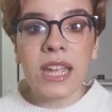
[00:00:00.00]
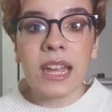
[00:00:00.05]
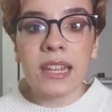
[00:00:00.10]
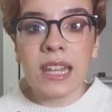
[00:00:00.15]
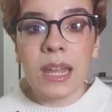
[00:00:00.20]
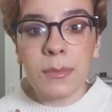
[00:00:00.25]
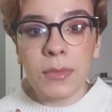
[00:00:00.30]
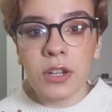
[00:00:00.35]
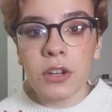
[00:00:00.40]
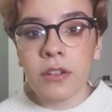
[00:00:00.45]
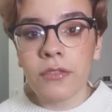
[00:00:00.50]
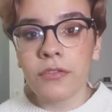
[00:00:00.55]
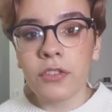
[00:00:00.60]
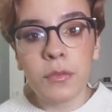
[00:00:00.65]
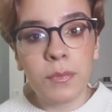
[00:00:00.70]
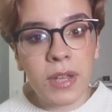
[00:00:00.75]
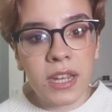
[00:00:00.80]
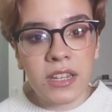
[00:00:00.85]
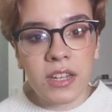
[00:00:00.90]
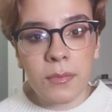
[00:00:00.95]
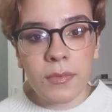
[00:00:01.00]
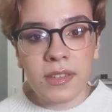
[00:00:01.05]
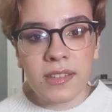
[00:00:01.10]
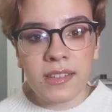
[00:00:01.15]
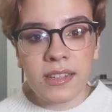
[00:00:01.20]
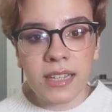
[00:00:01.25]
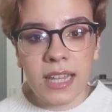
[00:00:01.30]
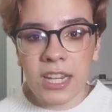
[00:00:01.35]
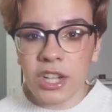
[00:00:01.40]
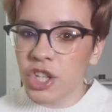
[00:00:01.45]
yeah, let me know if you picked up this
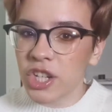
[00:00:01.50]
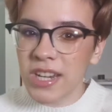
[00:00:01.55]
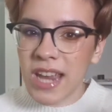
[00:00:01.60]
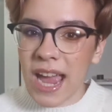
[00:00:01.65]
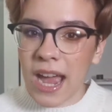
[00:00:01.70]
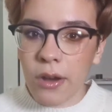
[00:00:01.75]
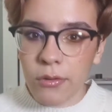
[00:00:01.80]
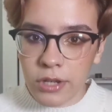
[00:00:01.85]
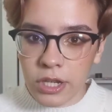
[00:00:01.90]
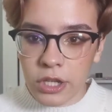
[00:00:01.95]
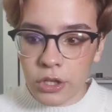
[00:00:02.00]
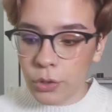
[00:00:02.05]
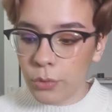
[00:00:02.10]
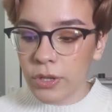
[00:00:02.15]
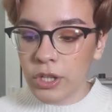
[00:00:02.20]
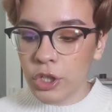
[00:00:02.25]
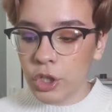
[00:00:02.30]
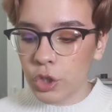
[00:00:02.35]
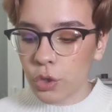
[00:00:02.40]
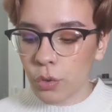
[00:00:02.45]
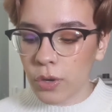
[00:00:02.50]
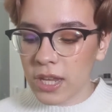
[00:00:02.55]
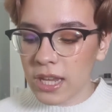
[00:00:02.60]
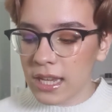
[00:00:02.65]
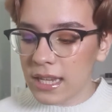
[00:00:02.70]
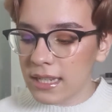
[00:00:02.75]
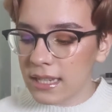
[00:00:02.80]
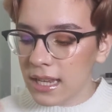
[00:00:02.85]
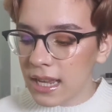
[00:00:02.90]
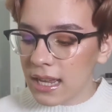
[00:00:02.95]
collection. How do you enjoy
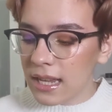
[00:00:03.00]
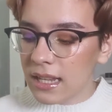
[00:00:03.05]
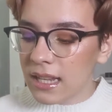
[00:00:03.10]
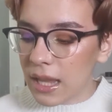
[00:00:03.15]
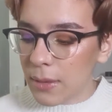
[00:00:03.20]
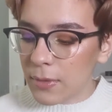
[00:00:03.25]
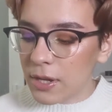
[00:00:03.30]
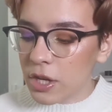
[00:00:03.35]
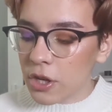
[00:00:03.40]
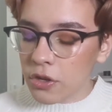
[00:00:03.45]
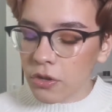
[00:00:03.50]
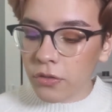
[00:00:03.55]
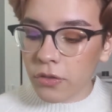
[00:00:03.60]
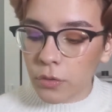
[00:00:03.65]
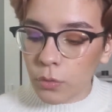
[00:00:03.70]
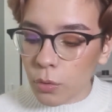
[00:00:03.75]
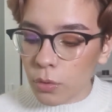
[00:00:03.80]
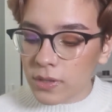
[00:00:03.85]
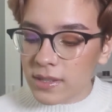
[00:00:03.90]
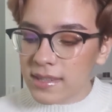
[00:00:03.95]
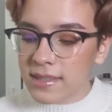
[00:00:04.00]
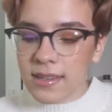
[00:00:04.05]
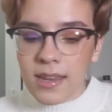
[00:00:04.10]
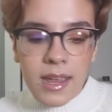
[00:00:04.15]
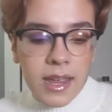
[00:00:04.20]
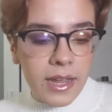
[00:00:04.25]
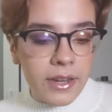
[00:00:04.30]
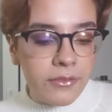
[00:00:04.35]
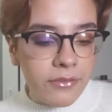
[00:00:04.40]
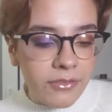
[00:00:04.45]
it? Let me know your thoughts
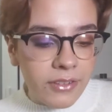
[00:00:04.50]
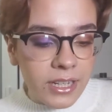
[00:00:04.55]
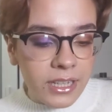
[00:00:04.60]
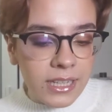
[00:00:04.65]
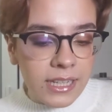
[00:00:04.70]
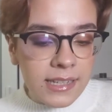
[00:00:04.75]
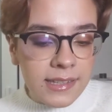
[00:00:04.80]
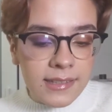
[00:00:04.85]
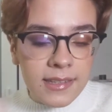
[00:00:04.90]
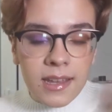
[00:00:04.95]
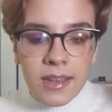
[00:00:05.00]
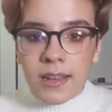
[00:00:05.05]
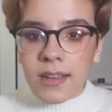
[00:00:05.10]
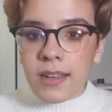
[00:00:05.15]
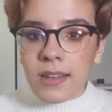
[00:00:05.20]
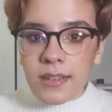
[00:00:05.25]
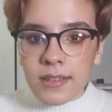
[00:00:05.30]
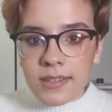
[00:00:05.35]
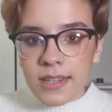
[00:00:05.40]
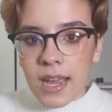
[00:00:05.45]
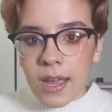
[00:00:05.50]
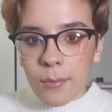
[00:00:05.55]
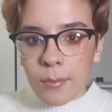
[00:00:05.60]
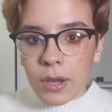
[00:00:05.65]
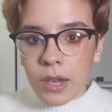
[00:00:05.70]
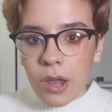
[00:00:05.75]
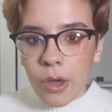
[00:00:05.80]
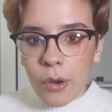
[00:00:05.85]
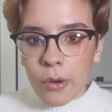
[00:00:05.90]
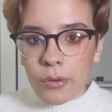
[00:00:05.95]
and feelings down
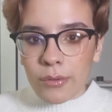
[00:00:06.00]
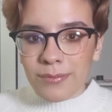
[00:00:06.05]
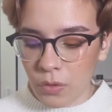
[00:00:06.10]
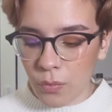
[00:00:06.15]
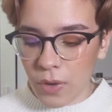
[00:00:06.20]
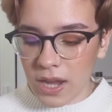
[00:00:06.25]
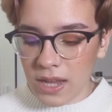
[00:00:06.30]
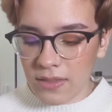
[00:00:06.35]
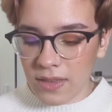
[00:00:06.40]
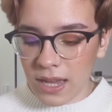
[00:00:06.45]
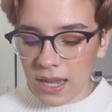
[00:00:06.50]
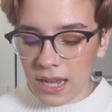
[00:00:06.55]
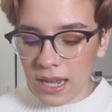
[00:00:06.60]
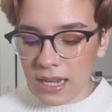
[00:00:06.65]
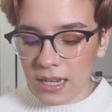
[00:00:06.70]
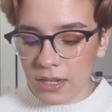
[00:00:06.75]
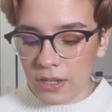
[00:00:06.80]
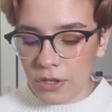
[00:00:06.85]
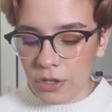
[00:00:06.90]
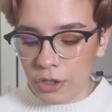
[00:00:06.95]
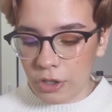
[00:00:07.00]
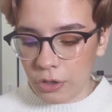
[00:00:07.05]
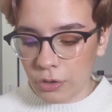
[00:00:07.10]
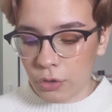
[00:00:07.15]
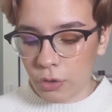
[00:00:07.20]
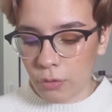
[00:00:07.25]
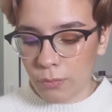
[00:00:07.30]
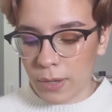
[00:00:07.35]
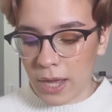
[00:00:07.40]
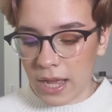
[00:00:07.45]
below. The way that a
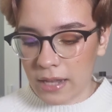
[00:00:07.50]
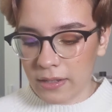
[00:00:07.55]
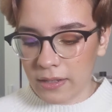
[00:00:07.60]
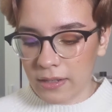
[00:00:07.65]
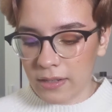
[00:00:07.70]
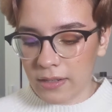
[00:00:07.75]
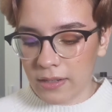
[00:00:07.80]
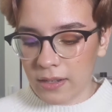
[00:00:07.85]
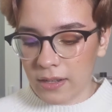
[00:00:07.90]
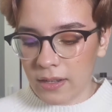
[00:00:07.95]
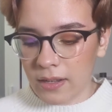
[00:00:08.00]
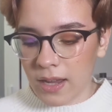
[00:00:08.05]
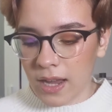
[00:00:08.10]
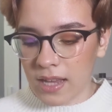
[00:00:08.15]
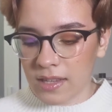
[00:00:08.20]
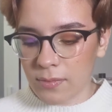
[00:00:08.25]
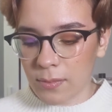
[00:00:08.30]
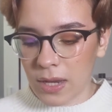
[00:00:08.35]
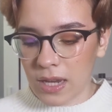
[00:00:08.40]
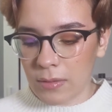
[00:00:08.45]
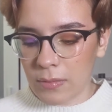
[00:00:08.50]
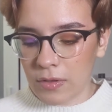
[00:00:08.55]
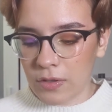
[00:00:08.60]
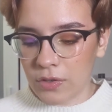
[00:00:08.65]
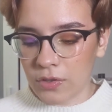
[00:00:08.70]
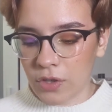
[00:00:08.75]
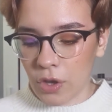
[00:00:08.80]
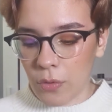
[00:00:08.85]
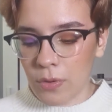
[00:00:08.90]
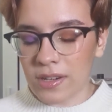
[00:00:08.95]
neutral palette has made me
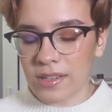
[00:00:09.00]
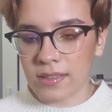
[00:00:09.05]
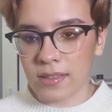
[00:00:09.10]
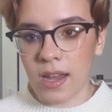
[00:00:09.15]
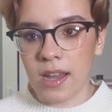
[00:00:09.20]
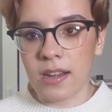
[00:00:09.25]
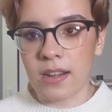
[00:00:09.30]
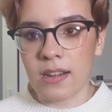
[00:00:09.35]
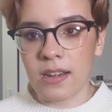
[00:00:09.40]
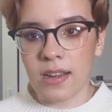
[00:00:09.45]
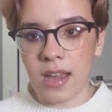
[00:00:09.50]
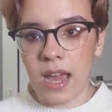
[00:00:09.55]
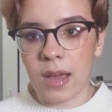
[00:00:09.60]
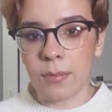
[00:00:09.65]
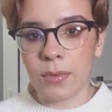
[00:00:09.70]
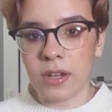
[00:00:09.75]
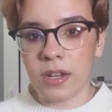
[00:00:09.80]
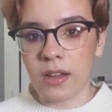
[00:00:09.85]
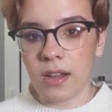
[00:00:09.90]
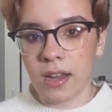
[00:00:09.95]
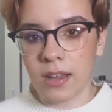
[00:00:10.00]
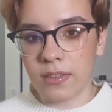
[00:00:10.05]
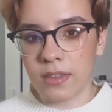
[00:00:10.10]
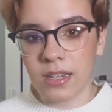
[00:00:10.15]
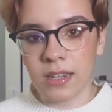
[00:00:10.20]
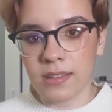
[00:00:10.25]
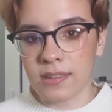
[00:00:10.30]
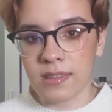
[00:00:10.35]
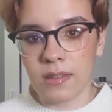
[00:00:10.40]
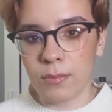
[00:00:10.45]
so excited and happy, I
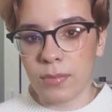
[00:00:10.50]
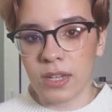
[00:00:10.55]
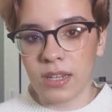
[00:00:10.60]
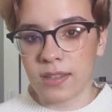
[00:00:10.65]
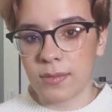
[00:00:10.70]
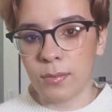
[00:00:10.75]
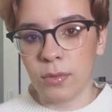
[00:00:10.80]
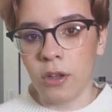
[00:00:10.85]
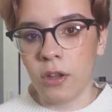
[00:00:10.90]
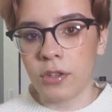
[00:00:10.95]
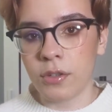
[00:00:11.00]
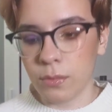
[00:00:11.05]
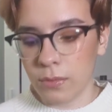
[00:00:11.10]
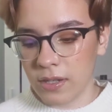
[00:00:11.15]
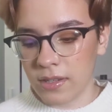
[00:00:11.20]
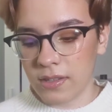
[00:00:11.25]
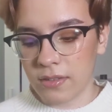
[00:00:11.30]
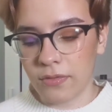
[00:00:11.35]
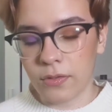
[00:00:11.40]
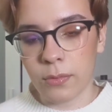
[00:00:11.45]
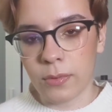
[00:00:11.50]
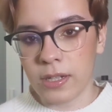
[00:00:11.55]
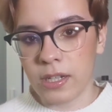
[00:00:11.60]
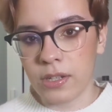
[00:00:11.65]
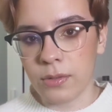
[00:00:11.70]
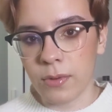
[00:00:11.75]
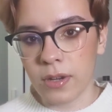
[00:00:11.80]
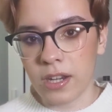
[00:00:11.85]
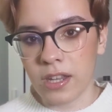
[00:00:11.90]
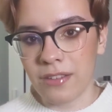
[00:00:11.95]
think is the biggest plot twist of
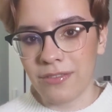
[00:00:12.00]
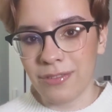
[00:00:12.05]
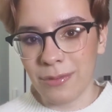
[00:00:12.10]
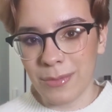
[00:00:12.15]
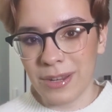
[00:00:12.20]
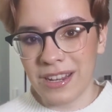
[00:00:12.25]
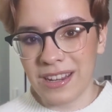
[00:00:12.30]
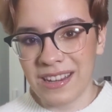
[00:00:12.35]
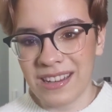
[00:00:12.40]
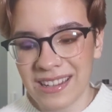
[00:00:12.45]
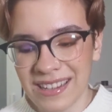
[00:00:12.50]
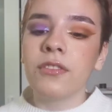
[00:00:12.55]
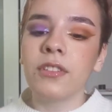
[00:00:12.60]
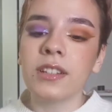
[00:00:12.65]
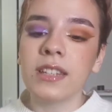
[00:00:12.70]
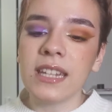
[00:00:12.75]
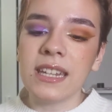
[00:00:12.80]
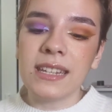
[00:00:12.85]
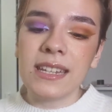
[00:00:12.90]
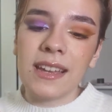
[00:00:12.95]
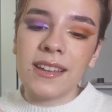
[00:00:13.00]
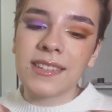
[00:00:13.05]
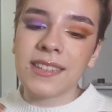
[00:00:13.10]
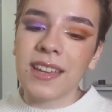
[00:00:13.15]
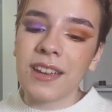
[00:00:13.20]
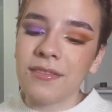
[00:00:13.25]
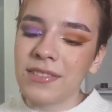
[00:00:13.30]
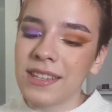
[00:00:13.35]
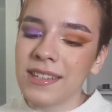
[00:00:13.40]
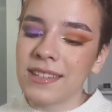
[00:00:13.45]
2020 for me. Full details
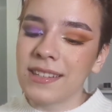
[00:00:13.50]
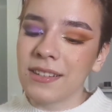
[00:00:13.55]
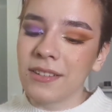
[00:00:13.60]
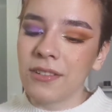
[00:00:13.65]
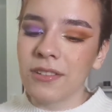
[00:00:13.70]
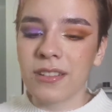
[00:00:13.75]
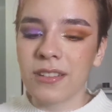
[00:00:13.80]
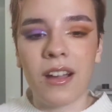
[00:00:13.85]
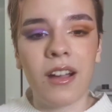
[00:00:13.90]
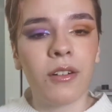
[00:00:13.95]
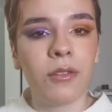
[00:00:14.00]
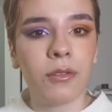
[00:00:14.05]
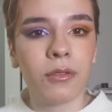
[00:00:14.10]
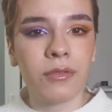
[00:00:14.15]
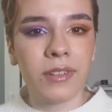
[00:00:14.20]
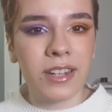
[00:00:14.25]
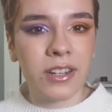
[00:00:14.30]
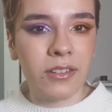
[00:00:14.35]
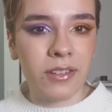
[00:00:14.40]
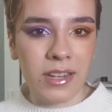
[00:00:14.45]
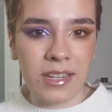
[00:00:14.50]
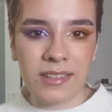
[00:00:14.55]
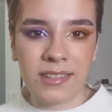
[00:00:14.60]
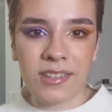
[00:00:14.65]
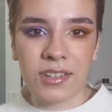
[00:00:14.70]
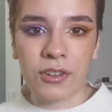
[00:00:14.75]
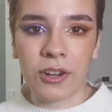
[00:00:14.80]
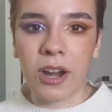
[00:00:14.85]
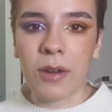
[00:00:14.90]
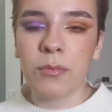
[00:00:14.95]
of this look are already on
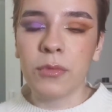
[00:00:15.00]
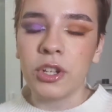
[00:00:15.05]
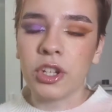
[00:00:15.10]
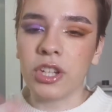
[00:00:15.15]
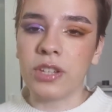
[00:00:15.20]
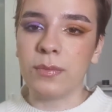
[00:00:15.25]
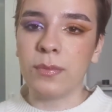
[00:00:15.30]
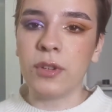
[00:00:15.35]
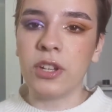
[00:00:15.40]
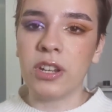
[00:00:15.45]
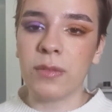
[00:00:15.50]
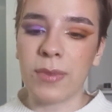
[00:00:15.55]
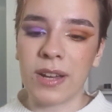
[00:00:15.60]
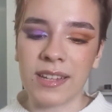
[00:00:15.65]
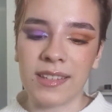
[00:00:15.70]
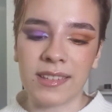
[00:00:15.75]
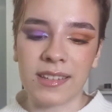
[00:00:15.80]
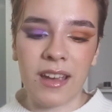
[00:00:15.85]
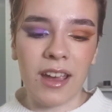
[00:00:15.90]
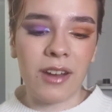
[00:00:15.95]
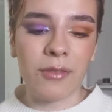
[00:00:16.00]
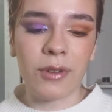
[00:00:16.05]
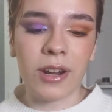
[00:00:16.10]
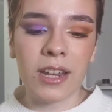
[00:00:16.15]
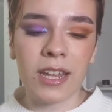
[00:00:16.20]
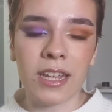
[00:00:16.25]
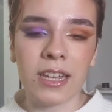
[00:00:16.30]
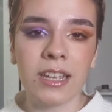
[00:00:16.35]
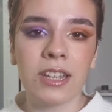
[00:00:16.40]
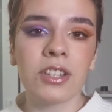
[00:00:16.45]
Instagram, which is Beauty by Sky
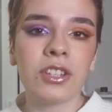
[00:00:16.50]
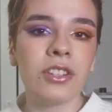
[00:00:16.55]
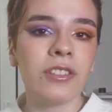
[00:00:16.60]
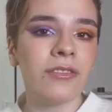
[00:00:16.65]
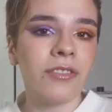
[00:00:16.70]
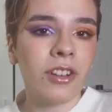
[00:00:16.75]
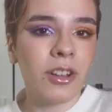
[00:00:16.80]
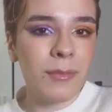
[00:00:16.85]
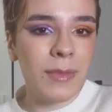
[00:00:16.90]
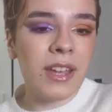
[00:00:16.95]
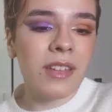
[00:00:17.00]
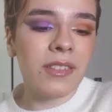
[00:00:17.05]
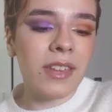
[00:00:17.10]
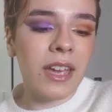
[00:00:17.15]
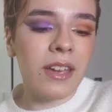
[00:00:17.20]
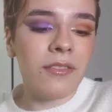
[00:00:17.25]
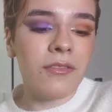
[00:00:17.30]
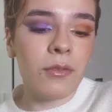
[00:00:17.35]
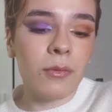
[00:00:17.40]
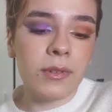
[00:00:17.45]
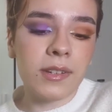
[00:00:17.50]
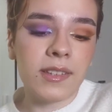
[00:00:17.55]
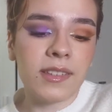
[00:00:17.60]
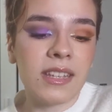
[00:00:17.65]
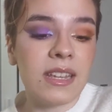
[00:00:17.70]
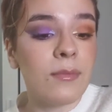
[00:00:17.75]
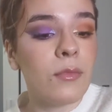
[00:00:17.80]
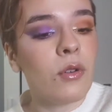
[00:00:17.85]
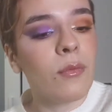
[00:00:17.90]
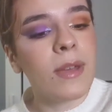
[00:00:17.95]
right here. Do follow me on there if you want to
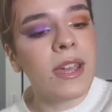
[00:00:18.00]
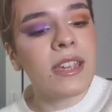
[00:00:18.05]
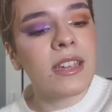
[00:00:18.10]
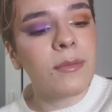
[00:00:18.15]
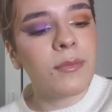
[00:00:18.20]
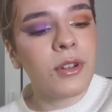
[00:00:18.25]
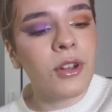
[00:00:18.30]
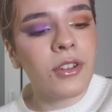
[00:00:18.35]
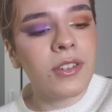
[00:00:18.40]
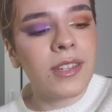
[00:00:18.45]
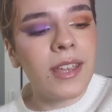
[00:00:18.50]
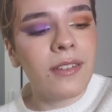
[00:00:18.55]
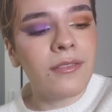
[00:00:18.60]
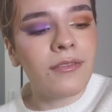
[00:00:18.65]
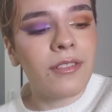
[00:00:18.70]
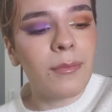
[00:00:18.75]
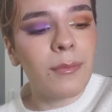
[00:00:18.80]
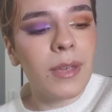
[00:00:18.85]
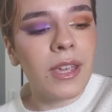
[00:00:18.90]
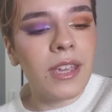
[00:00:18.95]
see more makeup content from